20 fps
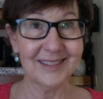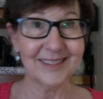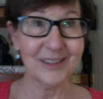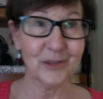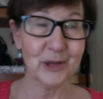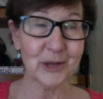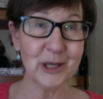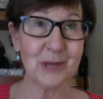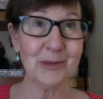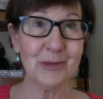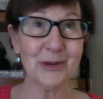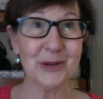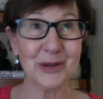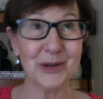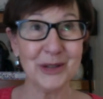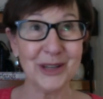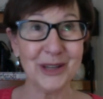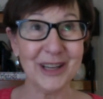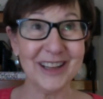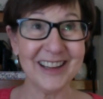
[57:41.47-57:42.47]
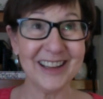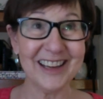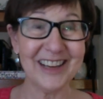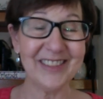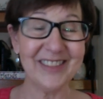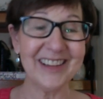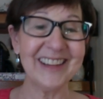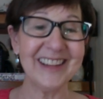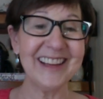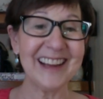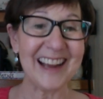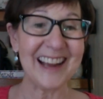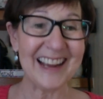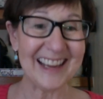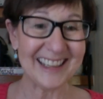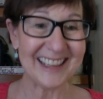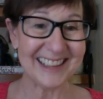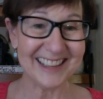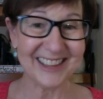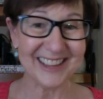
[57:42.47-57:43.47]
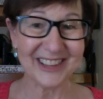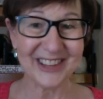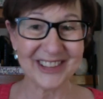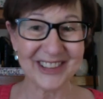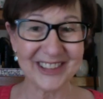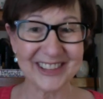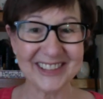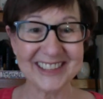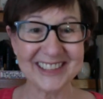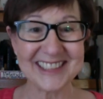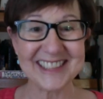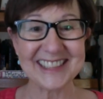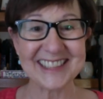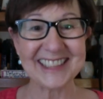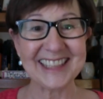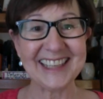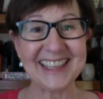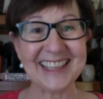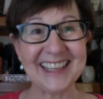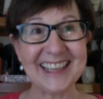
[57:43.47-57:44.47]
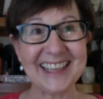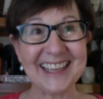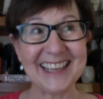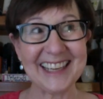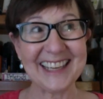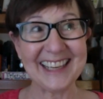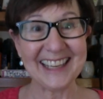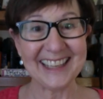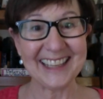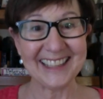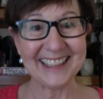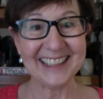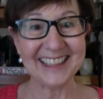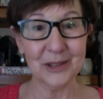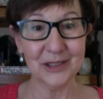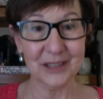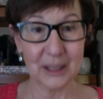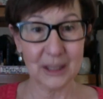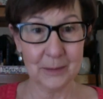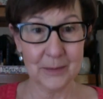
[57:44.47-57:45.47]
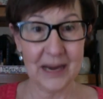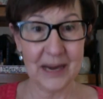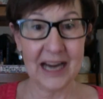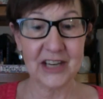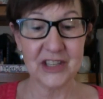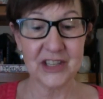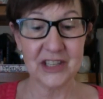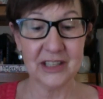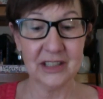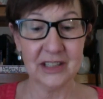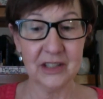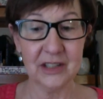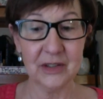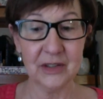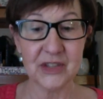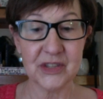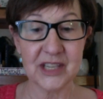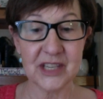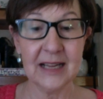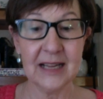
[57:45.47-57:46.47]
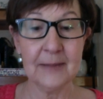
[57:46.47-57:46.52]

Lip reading: rigmarole, everything I had to go through to get it, compassionate use.